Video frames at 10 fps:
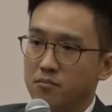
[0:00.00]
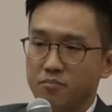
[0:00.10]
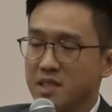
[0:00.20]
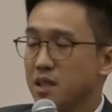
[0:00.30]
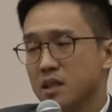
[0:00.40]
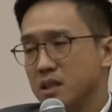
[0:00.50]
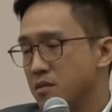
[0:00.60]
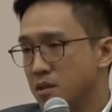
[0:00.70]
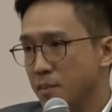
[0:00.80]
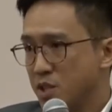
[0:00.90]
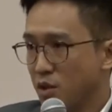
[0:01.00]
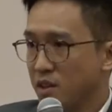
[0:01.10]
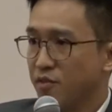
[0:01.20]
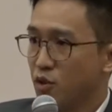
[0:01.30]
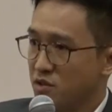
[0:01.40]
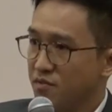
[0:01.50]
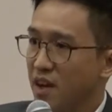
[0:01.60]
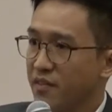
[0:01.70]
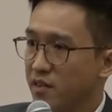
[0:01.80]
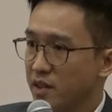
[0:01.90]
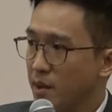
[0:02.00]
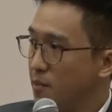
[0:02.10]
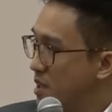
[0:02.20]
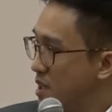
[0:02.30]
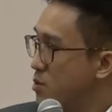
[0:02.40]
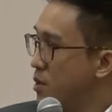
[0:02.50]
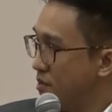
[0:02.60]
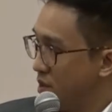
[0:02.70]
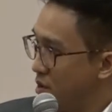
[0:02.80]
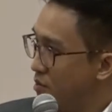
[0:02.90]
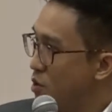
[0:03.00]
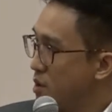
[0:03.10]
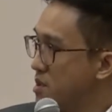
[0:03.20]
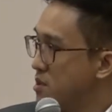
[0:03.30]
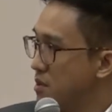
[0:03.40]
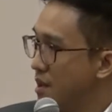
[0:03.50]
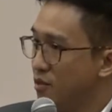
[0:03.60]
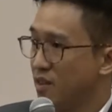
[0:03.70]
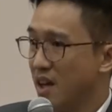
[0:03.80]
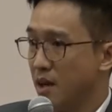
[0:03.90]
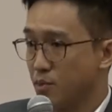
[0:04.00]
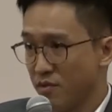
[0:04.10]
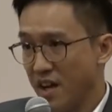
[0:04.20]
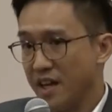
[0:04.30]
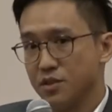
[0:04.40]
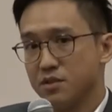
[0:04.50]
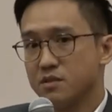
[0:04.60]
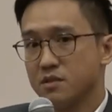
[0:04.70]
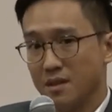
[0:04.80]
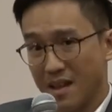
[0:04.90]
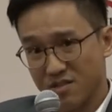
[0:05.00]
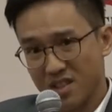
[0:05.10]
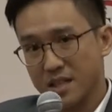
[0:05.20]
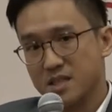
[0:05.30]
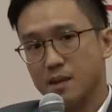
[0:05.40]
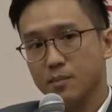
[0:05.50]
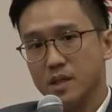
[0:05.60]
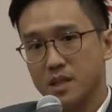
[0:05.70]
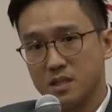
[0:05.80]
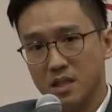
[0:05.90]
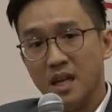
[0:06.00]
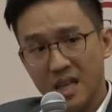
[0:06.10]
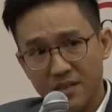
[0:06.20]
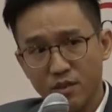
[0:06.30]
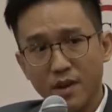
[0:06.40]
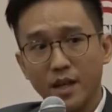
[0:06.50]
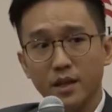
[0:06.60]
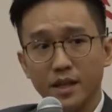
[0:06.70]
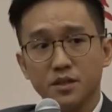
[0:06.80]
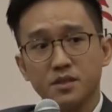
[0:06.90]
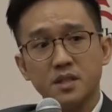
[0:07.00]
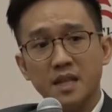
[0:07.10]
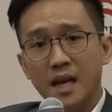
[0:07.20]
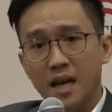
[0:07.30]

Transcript: basically the majority of Fortune 500 companies with focus on healthcare providers, life science companies, even regulators,